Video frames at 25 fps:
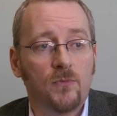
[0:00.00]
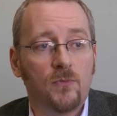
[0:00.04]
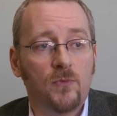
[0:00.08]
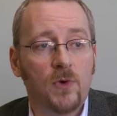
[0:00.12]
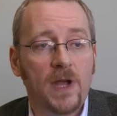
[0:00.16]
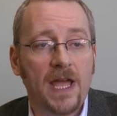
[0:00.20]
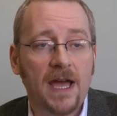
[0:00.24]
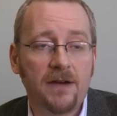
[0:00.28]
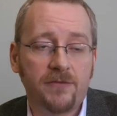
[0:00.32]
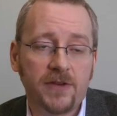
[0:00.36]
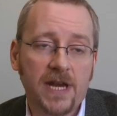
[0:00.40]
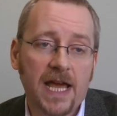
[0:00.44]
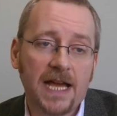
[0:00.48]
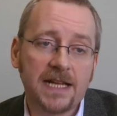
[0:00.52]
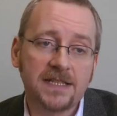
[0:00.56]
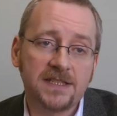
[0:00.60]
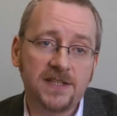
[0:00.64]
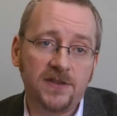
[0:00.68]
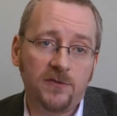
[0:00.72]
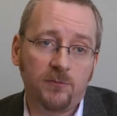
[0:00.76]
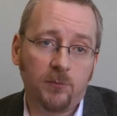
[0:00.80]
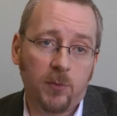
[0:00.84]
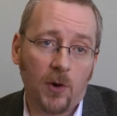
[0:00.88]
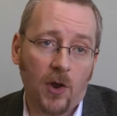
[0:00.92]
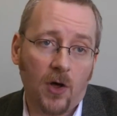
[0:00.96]
We have an
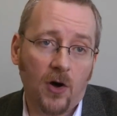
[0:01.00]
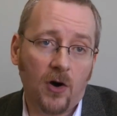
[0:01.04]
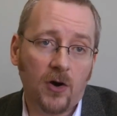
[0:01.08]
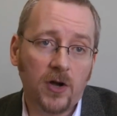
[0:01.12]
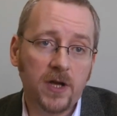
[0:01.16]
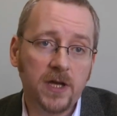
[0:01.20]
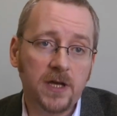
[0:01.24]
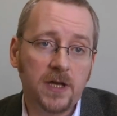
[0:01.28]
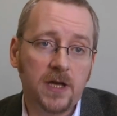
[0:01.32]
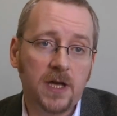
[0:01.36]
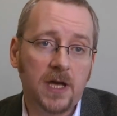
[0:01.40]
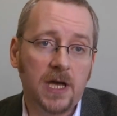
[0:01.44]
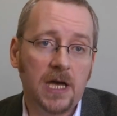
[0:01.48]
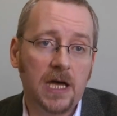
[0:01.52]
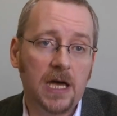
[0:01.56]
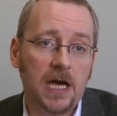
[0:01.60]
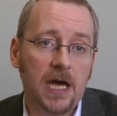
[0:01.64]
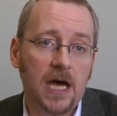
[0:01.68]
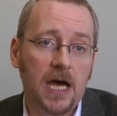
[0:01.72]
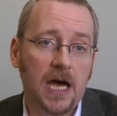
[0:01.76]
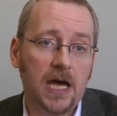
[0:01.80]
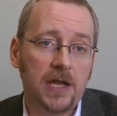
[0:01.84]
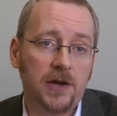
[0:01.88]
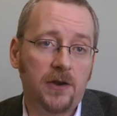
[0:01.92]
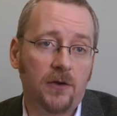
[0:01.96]
active blog,
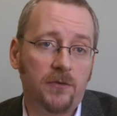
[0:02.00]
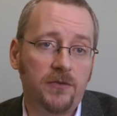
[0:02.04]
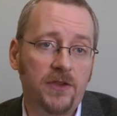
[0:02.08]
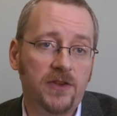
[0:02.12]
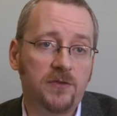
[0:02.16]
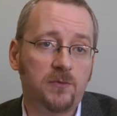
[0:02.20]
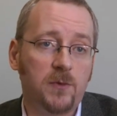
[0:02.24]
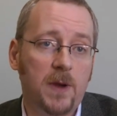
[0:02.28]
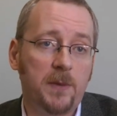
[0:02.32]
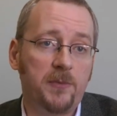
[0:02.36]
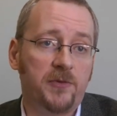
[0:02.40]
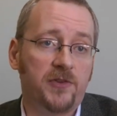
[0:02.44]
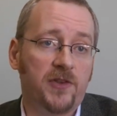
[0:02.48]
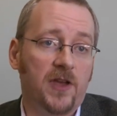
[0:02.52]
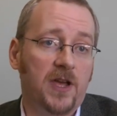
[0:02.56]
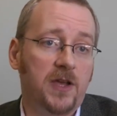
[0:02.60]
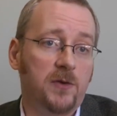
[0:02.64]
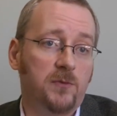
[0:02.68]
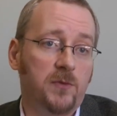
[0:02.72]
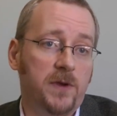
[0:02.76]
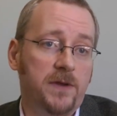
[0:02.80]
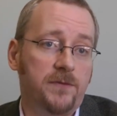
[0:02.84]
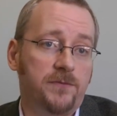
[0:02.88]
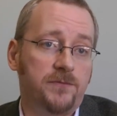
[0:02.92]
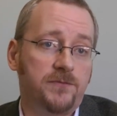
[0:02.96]
and on this
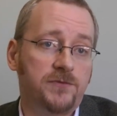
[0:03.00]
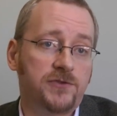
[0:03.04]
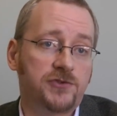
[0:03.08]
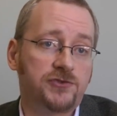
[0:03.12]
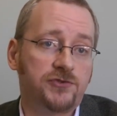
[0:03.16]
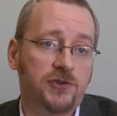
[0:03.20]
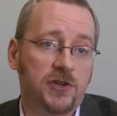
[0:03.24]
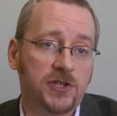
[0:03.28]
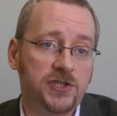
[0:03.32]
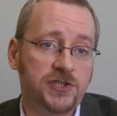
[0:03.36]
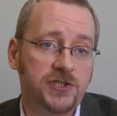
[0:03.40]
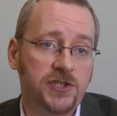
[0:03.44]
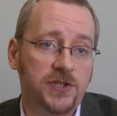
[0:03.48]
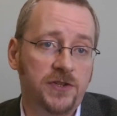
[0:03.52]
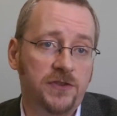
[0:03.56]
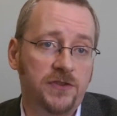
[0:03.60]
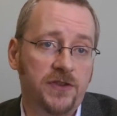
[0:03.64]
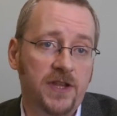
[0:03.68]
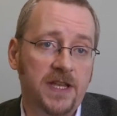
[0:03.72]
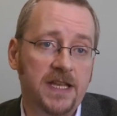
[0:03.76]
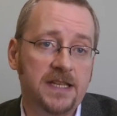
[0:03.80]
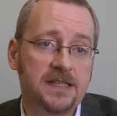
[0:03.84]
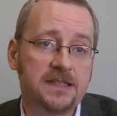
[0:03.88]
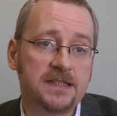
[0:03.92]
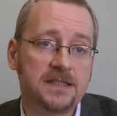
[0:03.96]
website we've structured
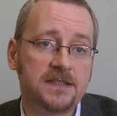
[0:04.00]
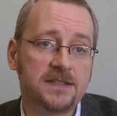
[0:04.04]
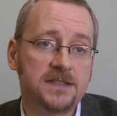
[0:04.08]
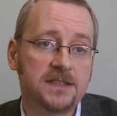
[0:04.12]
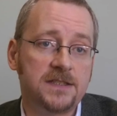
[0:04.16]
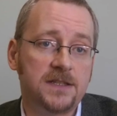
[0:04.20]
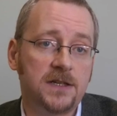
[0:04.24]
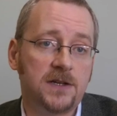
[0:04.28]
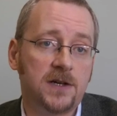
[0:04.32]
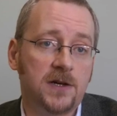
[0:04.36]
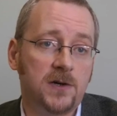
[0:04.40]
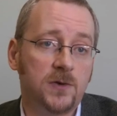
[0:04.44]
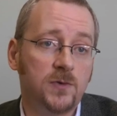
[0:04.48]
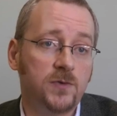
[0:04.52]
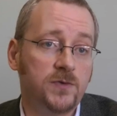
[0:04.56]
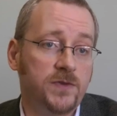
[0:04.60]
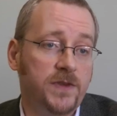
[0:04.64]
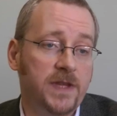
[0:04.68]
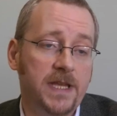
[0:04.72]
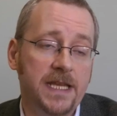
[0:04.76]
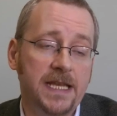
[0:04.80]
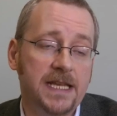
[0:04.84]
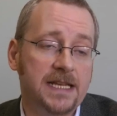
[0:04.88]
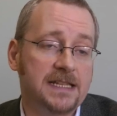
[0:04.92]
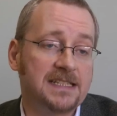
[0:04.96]
this to hold
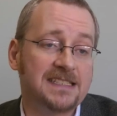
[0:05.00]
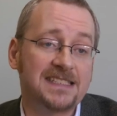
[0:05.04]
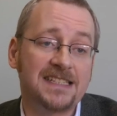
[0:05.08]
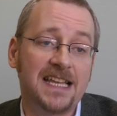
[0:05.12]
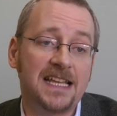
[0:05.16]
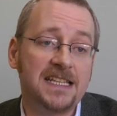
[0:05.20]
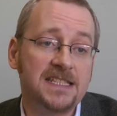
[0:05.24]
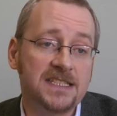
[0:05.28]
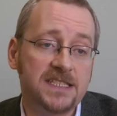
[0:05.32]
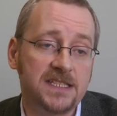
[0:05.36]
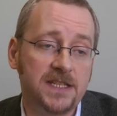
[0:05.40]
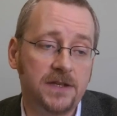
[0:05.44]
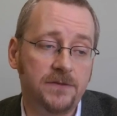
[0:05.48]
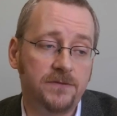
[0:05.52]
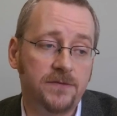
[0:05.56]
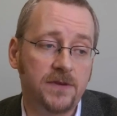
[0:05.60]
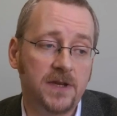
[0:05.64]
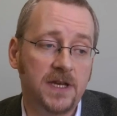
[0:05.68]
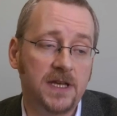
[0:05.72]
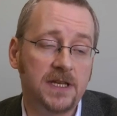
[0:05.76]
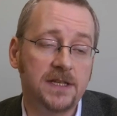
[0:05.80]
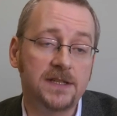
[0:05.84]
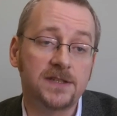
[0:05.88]
the extensive